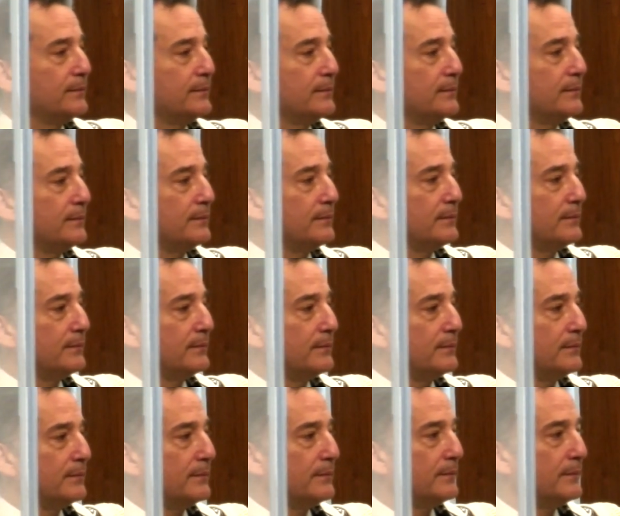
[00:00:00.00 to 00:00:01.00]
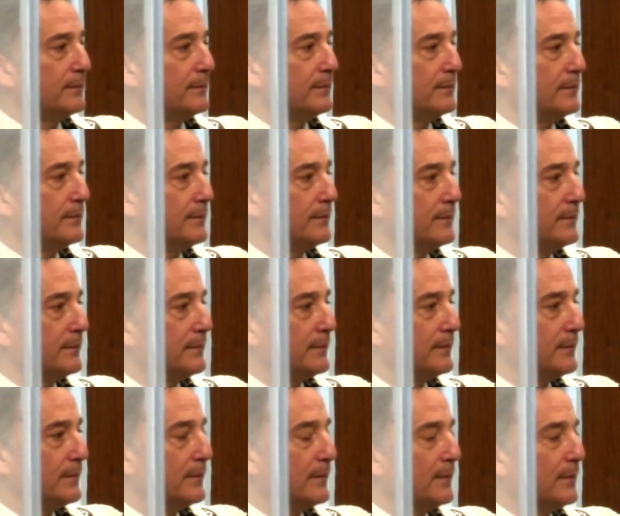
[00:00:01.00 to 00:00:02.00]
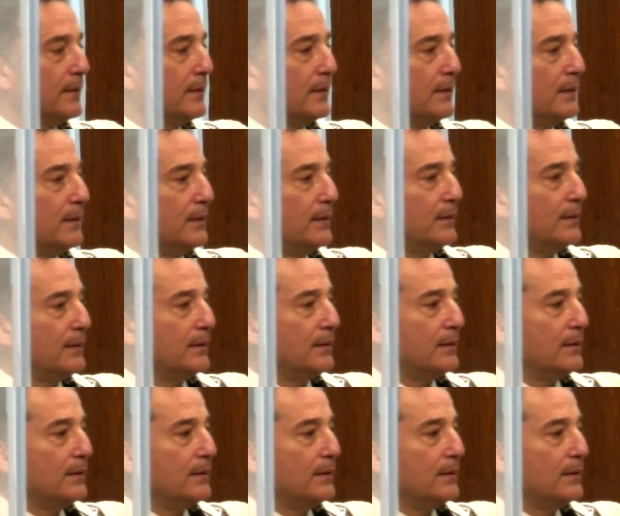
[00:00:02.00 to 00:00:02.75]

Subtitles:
Nobody speaks.